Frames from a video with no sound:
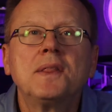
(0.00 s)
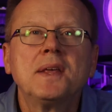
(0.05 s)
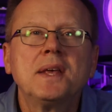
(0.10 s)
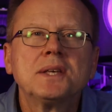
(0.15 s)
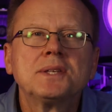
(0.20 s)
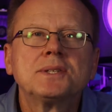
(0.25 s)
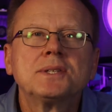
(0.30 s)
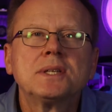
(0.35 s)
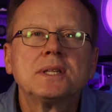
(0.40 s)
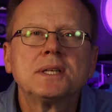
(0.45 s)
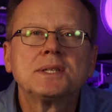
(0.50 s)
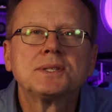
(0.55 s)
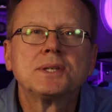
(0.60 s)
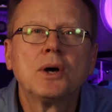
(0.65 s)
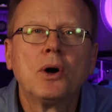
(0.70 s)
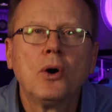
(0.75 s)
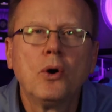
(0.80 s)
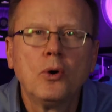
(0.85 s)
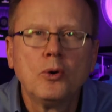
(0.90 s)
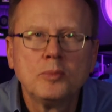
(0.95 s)
The S L S
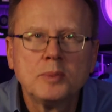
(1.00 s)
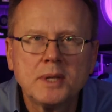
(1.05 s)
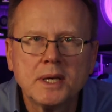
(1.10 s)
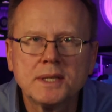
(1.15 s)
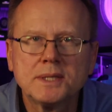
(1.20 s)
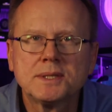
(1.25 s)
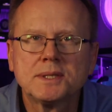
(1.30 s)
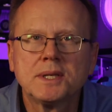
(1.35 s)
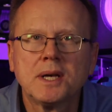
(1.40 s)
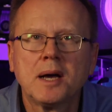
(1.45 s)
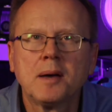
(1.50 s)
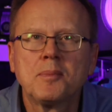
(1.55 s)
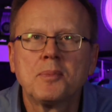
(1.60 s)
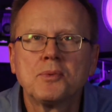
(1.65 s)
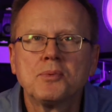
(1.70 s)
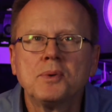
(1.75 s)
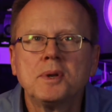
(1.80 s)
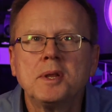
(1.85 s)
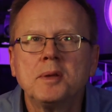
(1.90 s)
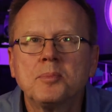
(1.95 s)
home
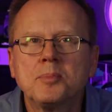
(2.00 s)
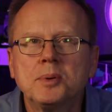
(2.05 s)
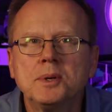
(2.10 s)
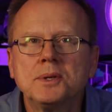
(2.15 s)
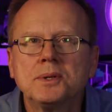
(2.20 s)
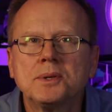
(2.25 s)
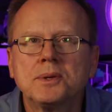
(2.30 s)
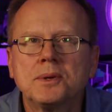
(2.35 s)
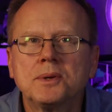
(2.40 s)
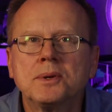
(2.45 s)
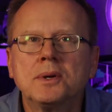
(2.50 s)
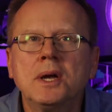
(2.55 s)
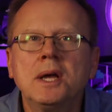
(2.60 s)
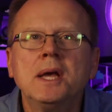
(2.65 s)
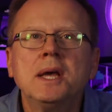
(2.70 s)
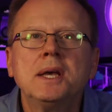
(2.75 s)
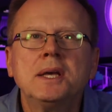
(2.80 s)
desktop three D printer